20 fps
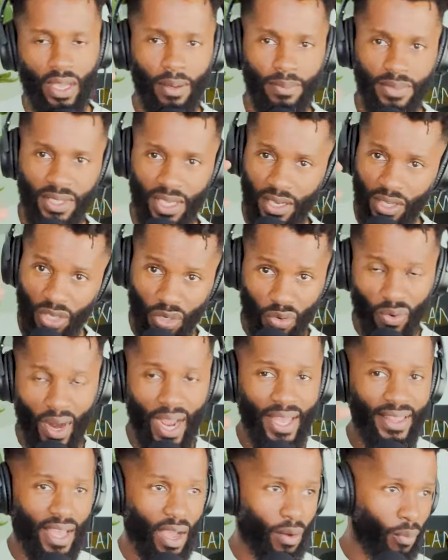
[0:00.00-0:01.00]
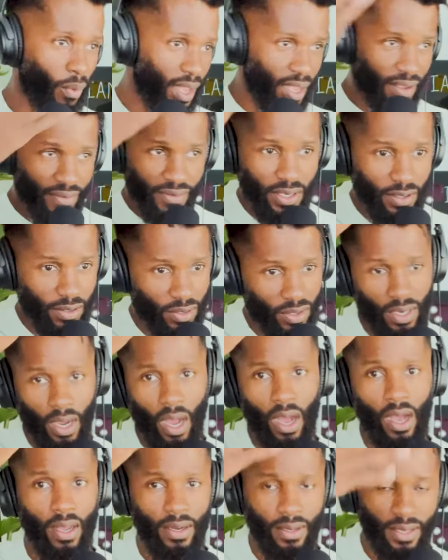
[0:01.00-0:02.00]
comes in and you ride that wave and you're
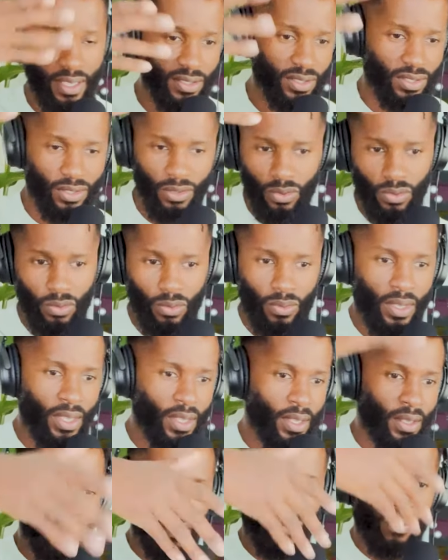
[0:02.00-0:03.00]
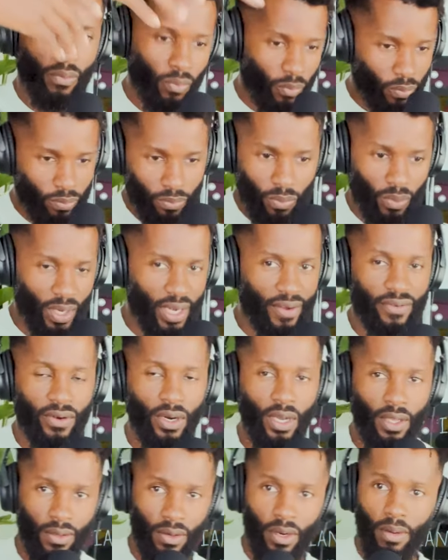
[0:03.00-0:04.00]
gone into whatever
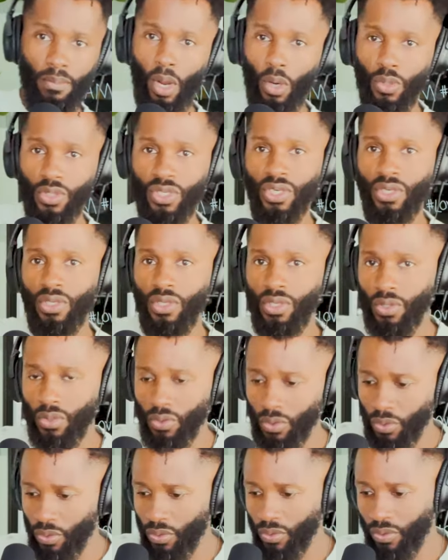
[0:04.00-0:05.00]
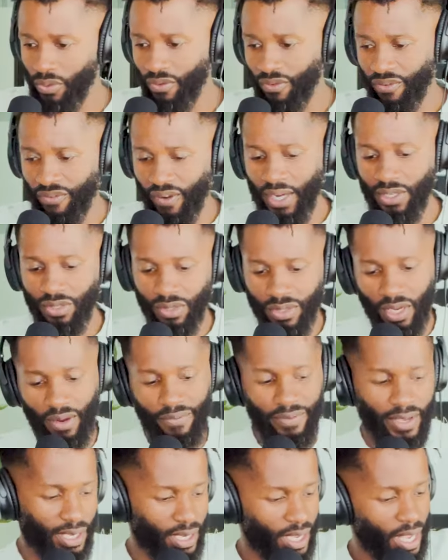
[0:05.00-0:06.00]
other emotion you find
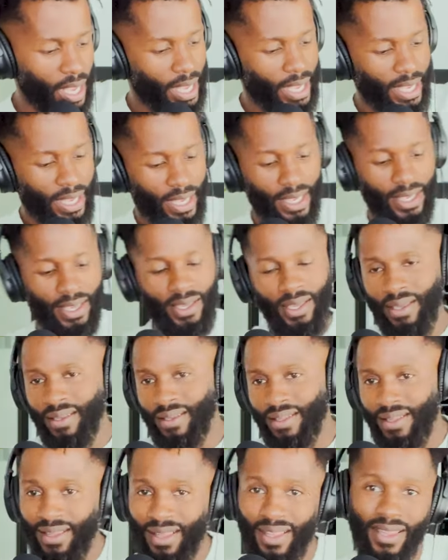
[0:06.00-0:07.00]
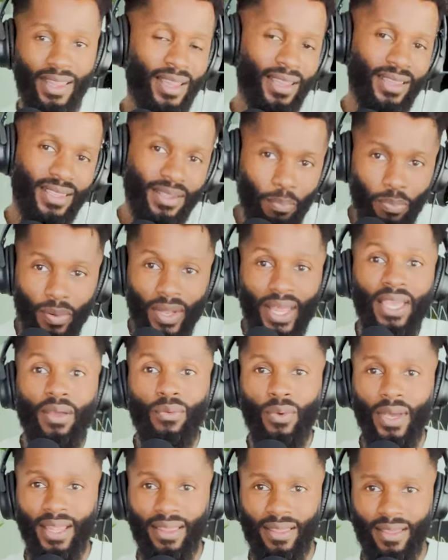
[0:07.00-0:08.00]
yourself in, it, play
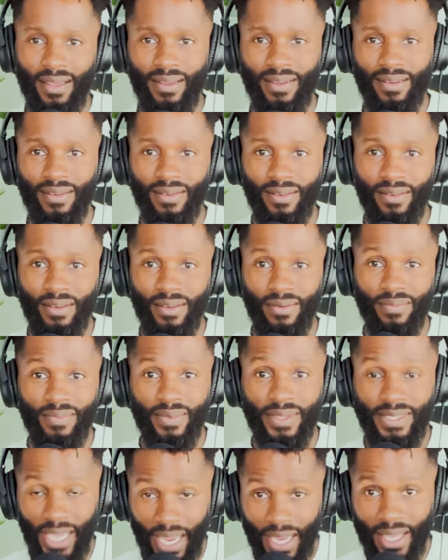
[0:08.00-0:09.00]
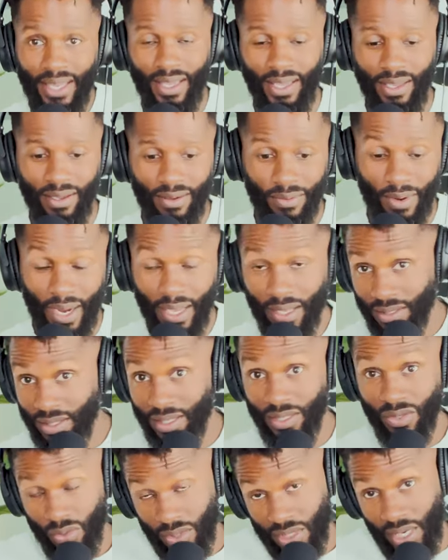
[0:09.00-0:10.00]
with daily, right?
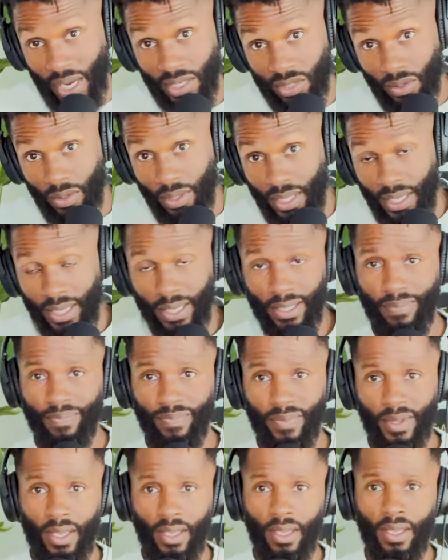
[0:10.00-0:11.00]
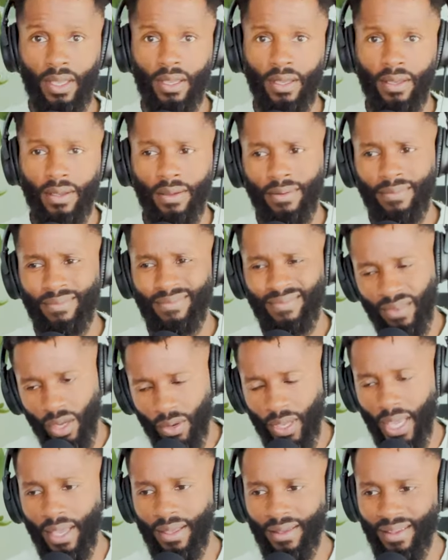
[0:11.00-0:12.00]
Since we're scheduling it,
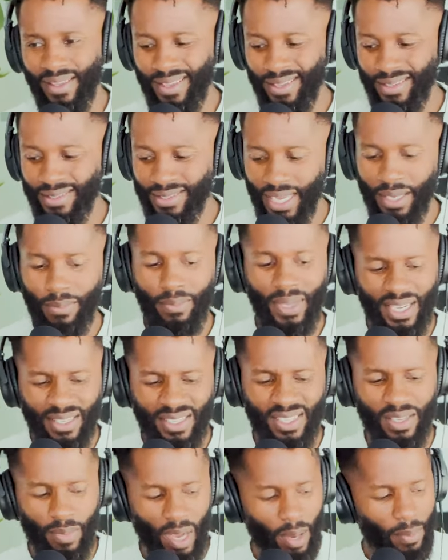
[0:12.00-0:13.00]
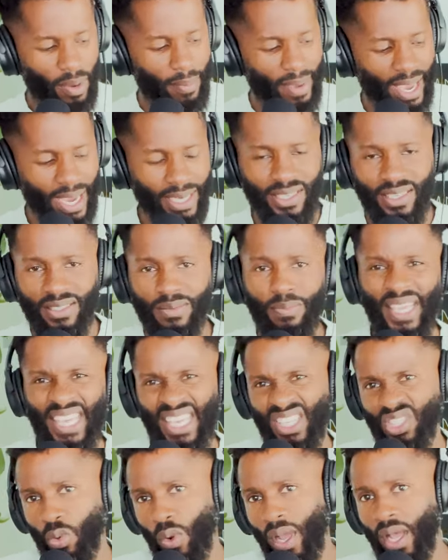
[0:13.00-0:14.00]
okay, ten minutes is about my max. Let's
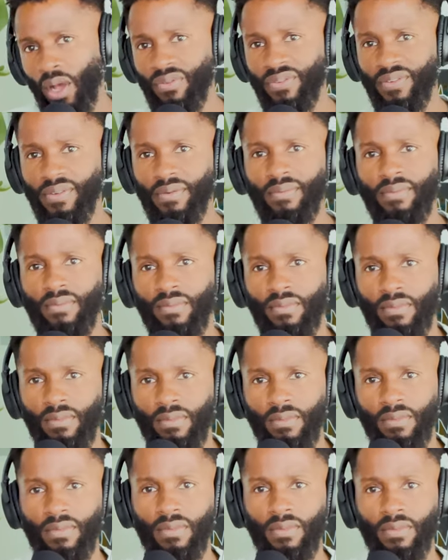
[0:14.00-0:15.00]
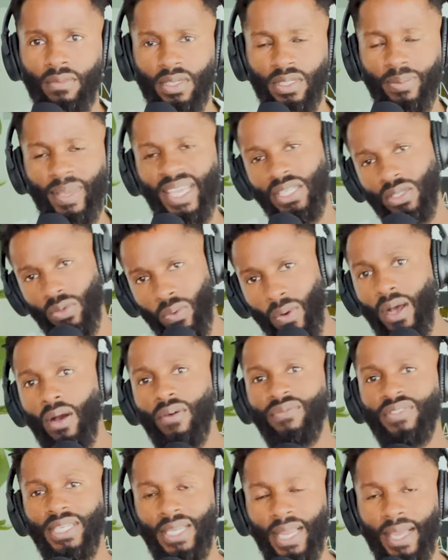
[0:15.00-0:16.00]
make it twelve. Let's make it
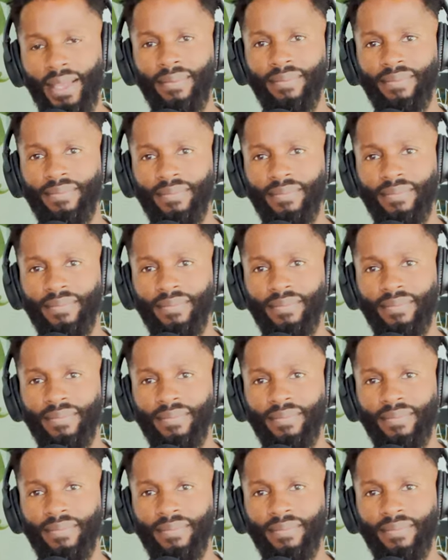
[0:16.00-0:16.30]
twelve today.